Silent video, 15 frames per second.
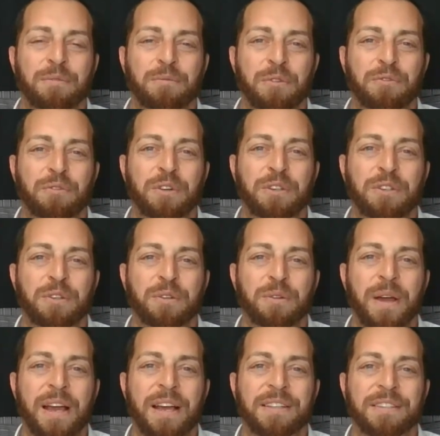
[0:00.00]
referred
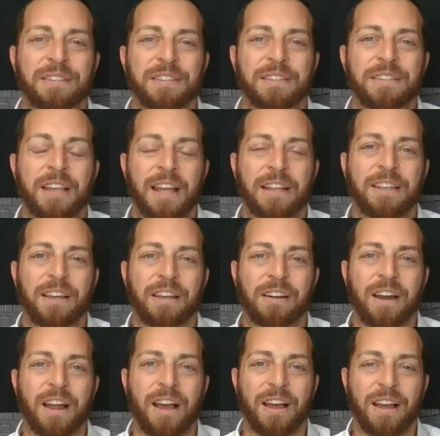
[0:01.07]
to as
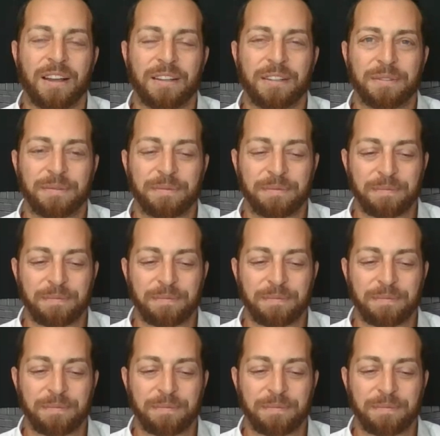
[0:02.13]
Satyagraha.